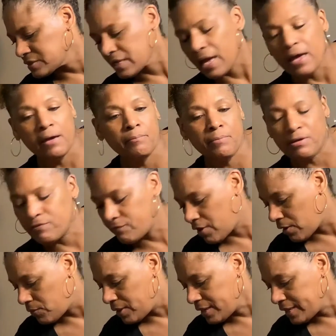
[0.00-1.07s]
And be
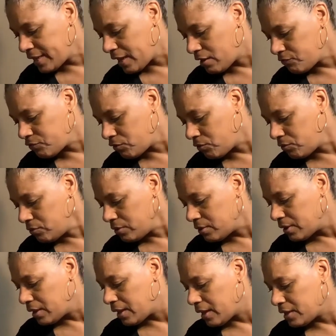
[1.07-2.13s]
very careful
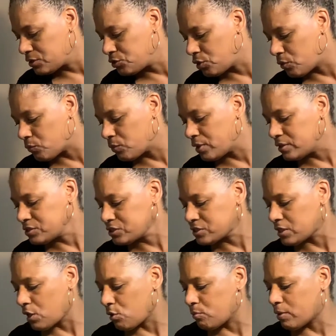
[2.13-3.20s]
and do it real
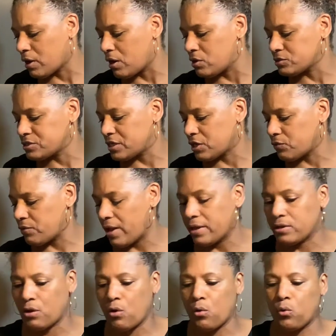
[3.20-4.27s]
slow because it creates a
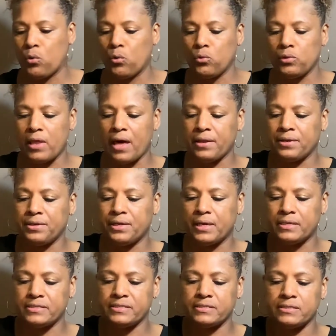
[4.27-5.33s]
whole lot of
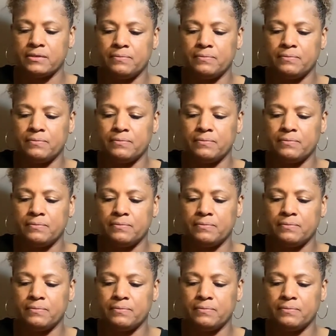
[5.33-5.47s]
dust.